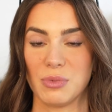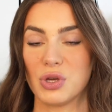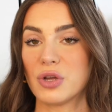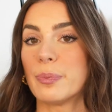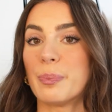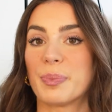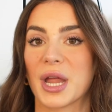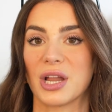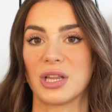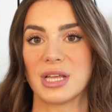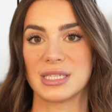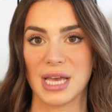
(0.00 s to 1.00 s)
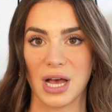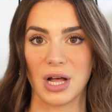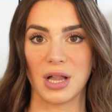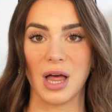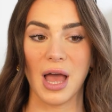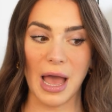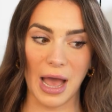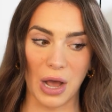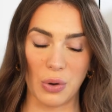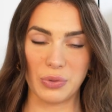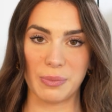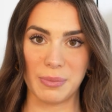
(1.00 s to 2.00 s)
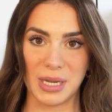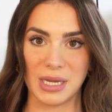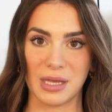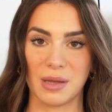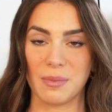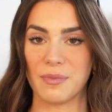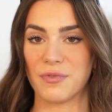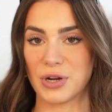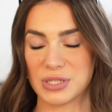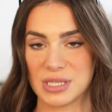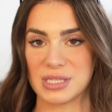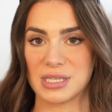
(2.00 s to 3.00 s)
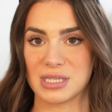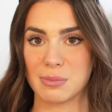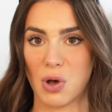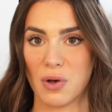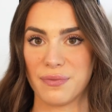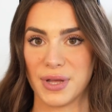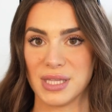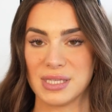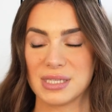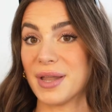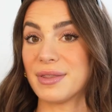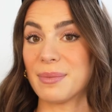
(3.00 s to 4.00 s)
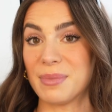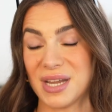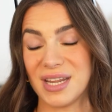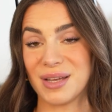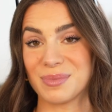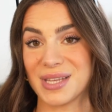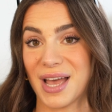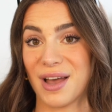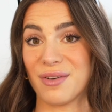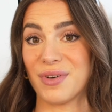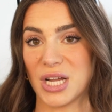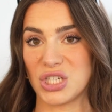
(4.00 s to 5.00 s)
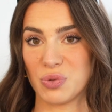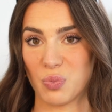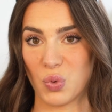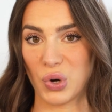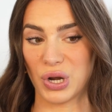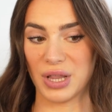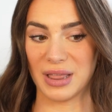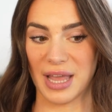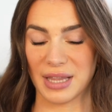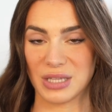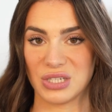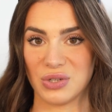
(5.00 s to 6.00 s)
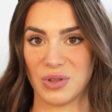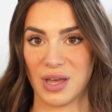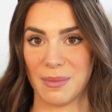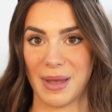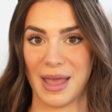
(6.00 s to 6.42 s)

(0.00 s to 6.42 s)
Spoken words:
You can barely tell how the medium versus the small fits, but the mediums have much more length to them,